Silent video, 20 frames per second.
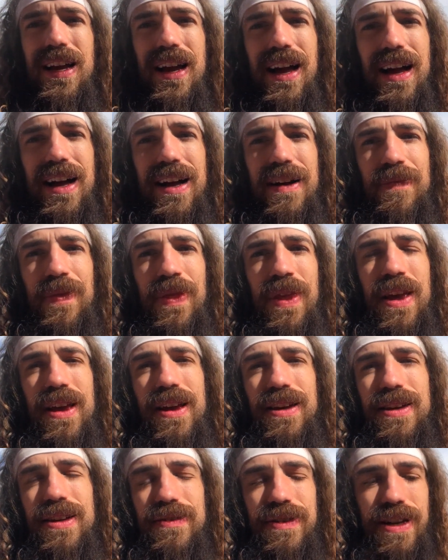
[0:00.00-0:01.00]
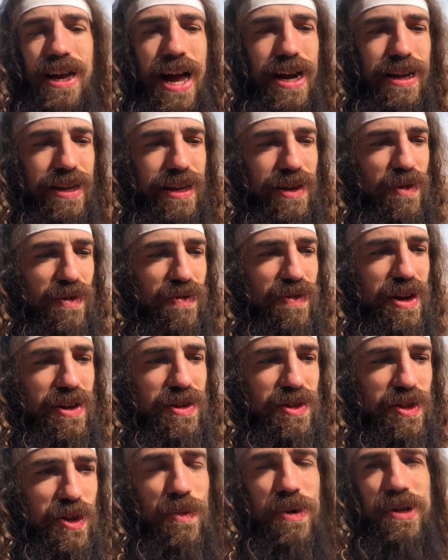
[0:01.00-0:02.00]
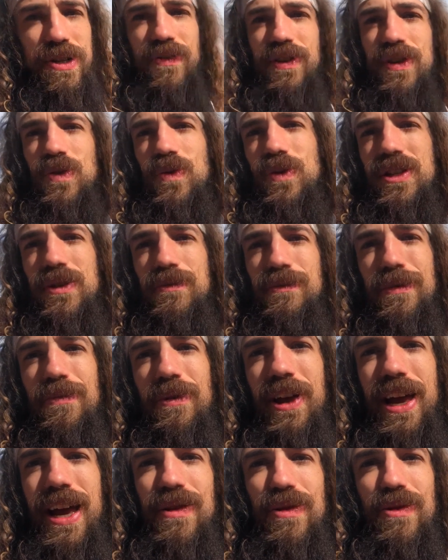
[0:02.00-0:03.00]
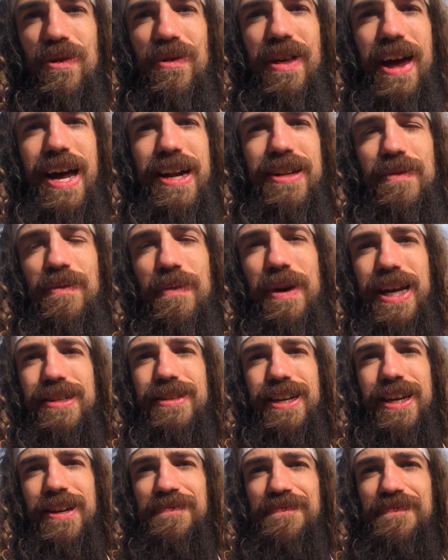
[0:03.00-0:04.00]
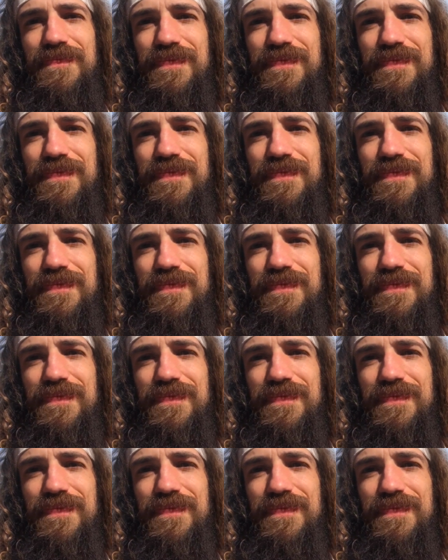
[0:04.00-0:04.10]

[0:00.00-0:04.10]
God can reveal so much of His wisdom and plan through that. It's amazing.